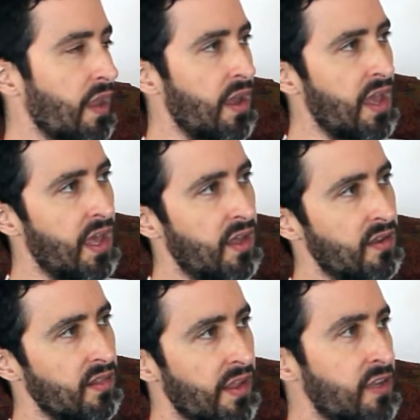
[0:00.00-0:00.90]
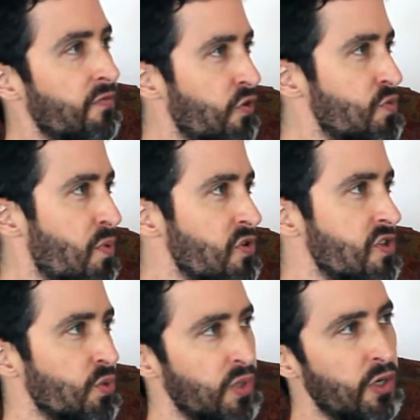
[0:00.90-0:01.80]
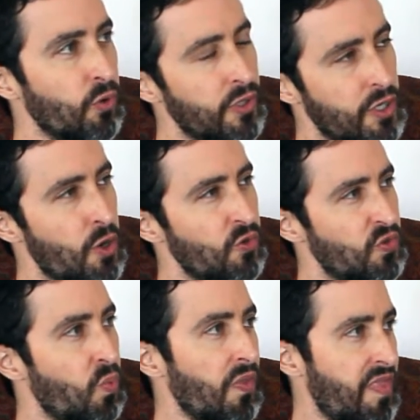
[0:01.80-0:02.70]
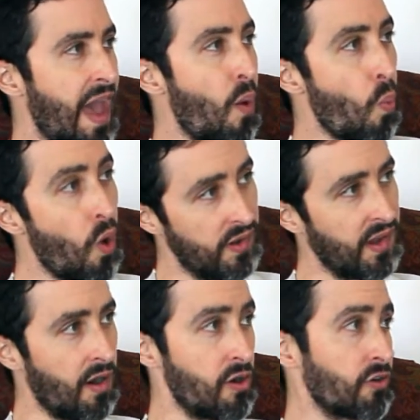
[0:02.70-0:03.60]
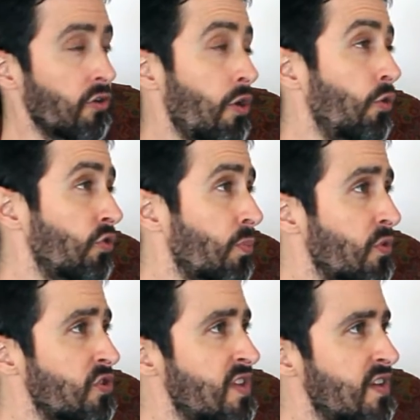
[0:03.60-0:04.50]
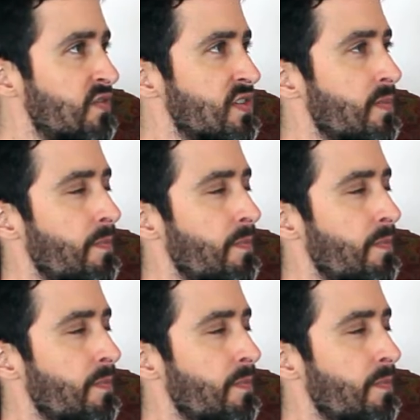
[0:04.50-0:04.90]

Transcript: And like in first person, the reader only knows what that one character knows or perceives.